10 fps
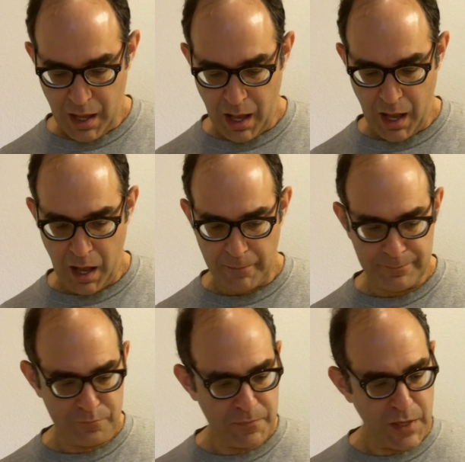
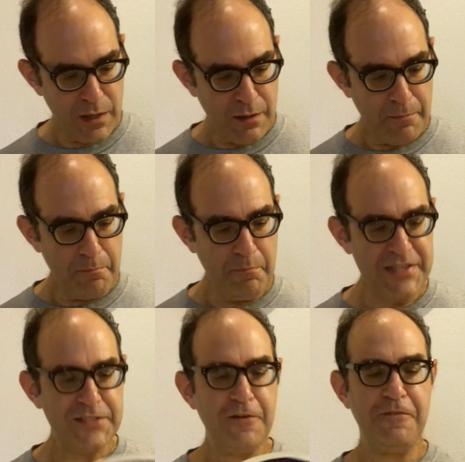Mr.
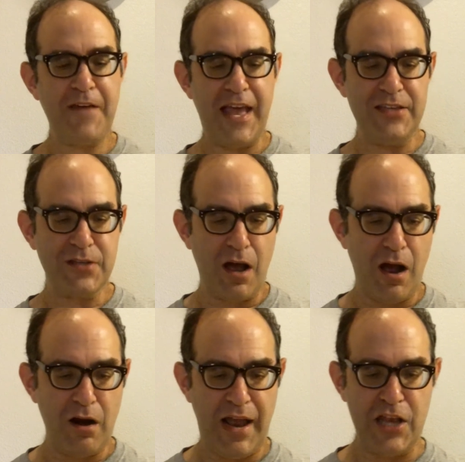
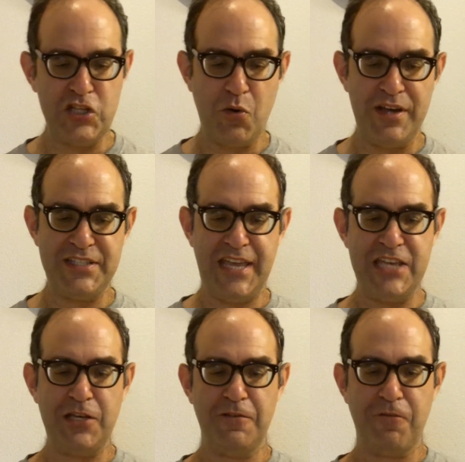Fazar enjoys
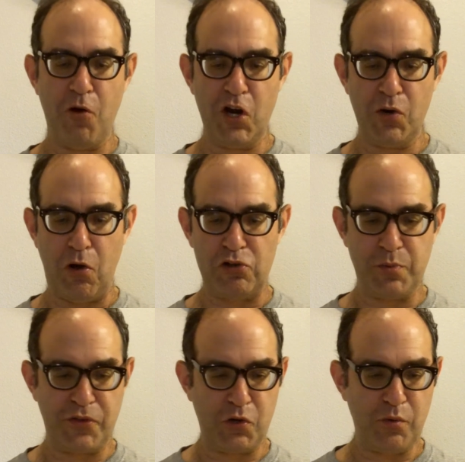teaching
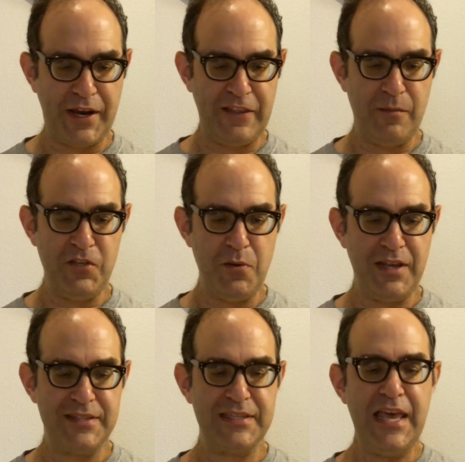4-year-olds with curriculum
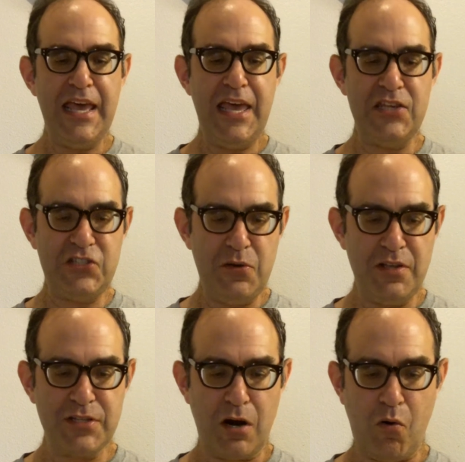units. His
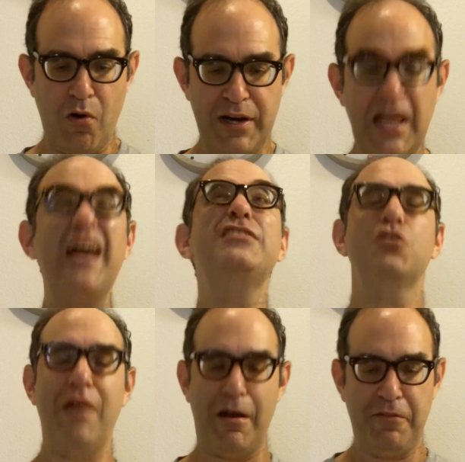units are
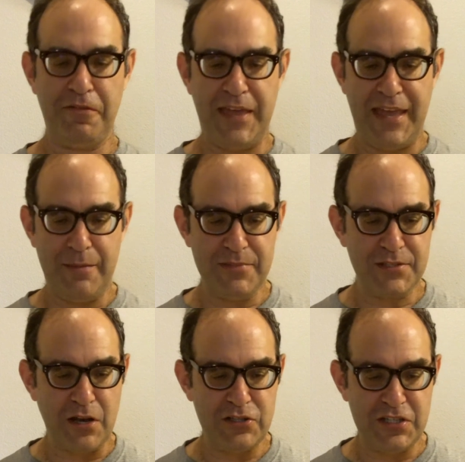organized around themes
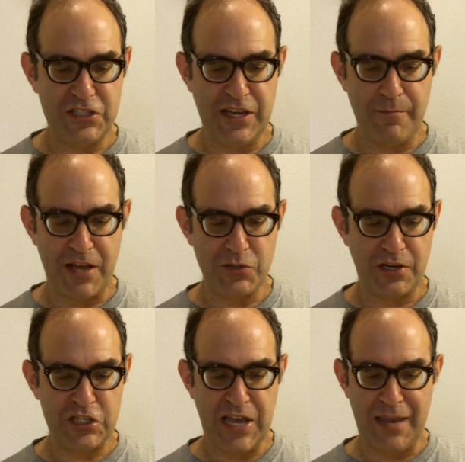such as
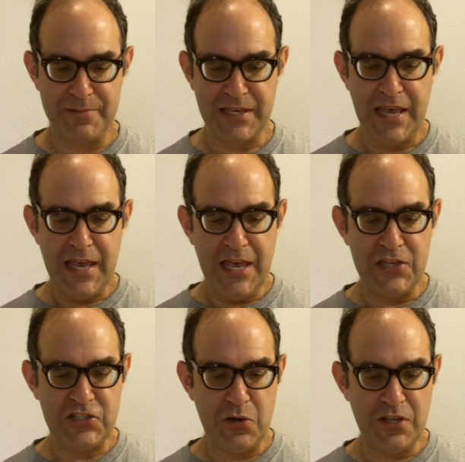geometric shapes.
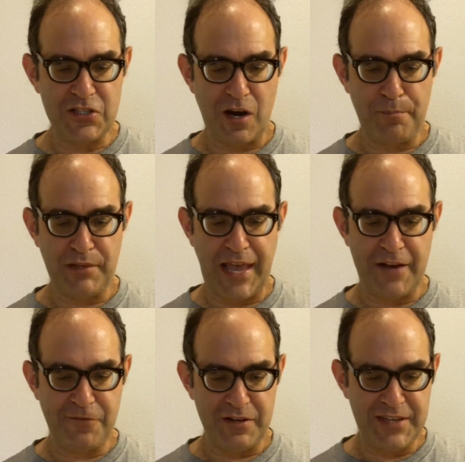His units are
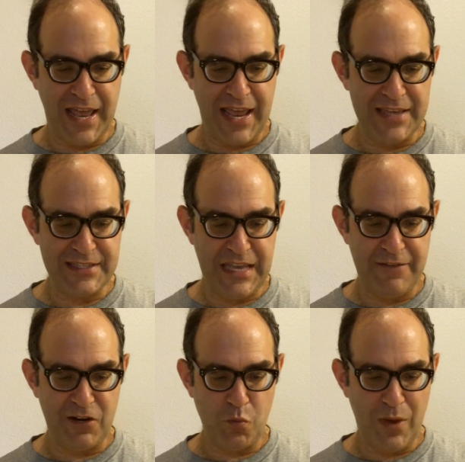planned for days and
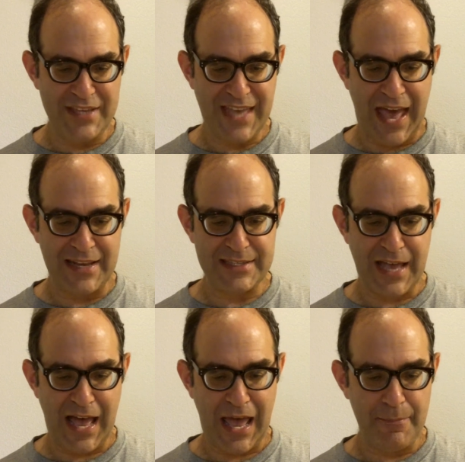even weeks at a
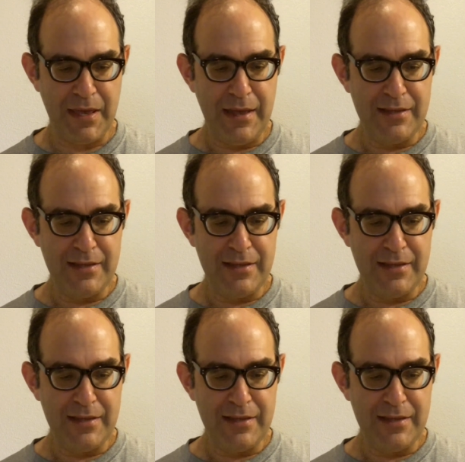time,